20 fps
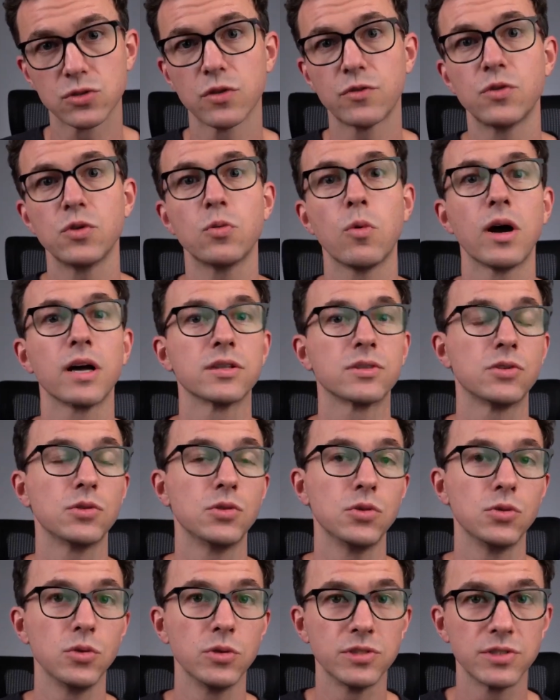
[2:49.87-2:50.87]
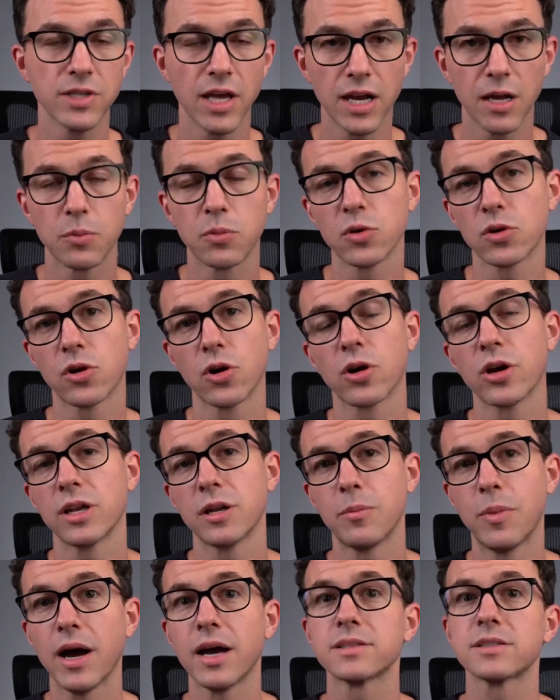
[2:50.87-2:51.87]
So if you want to set up recurring
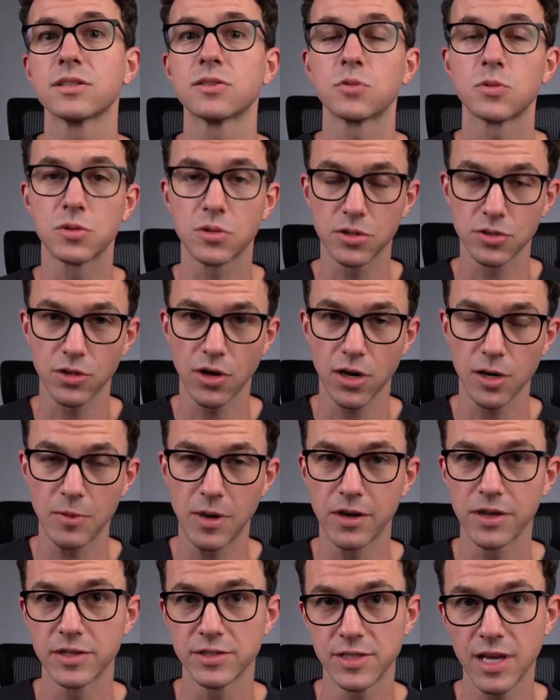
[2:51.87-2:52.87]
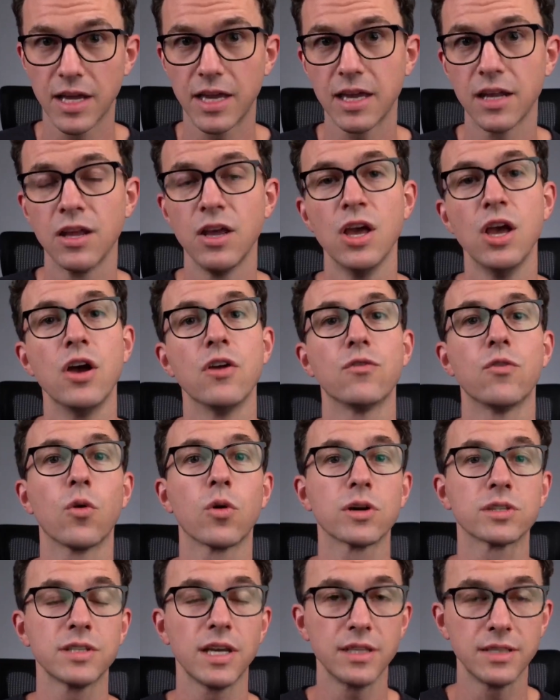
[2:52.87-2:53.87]
deposits, which we're going to talk about in a second,
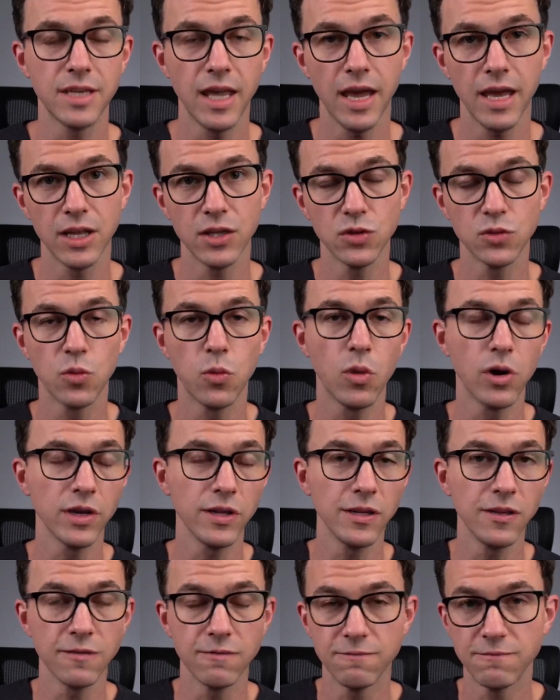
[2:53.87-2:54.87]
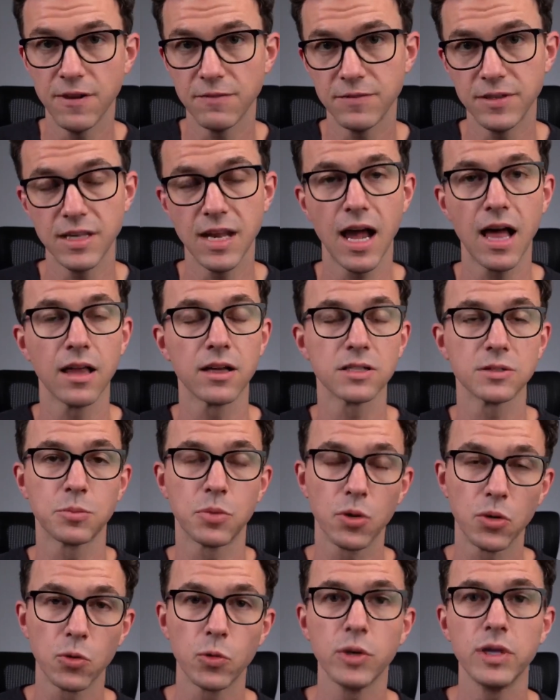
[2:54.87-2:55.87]
for say 10, 20, 50 dollars
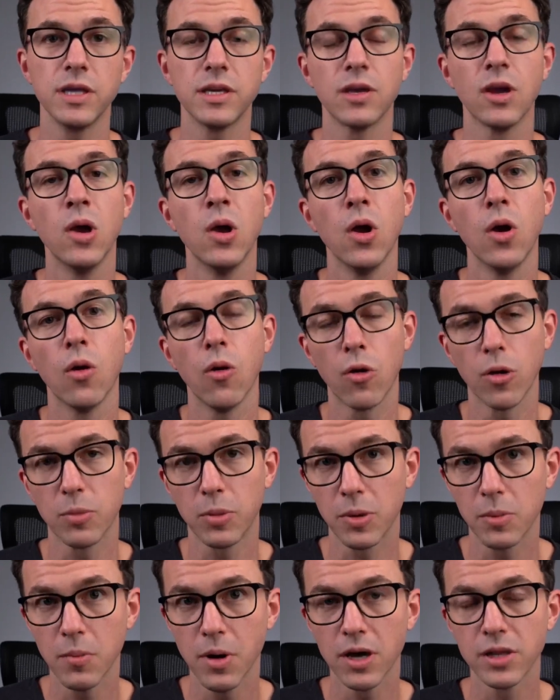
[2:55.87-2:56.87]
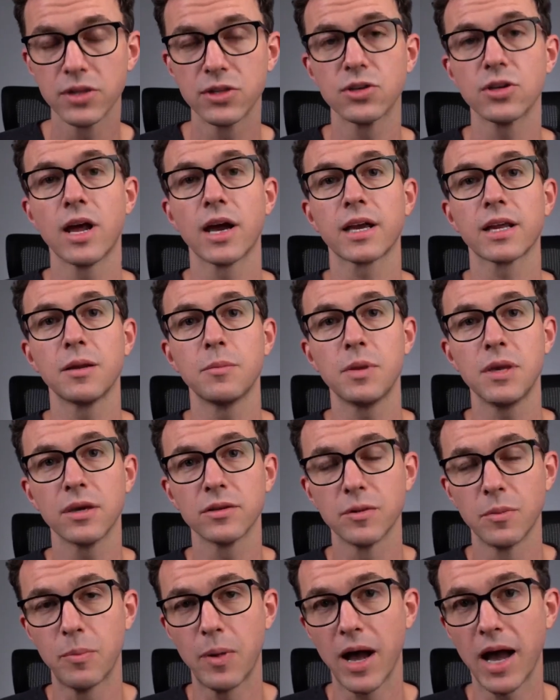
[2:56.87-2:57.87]
per week or per month, you're not going to be able
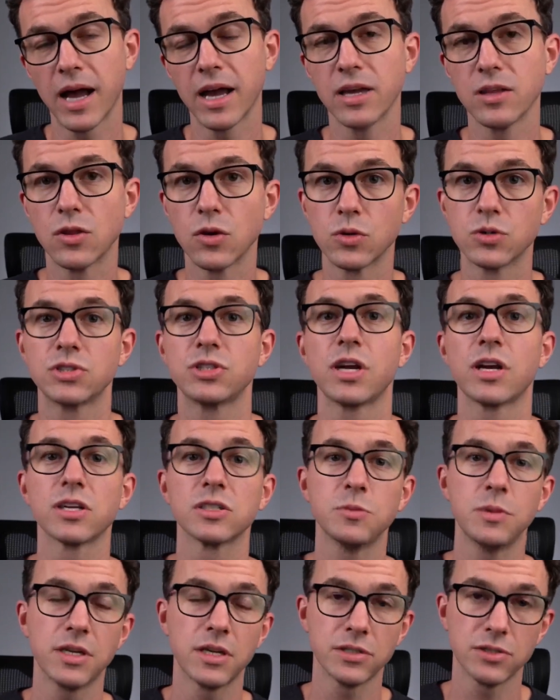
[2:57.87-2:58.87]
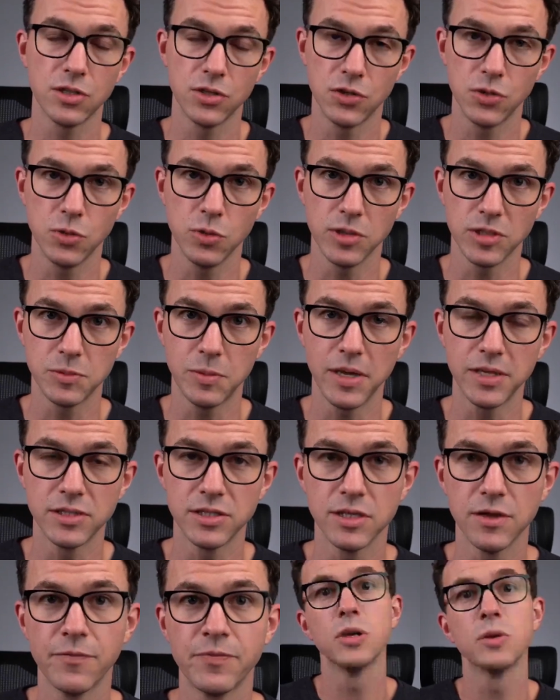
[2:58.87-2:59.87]
to buy those shares because they're too
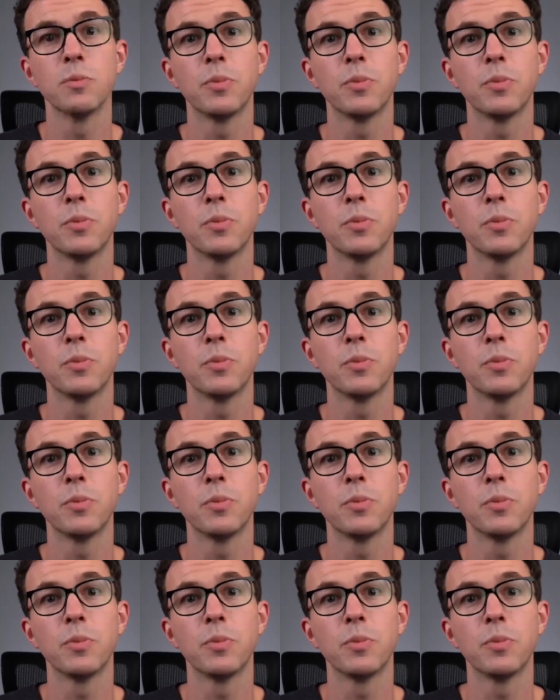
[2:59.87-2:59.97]
expensive.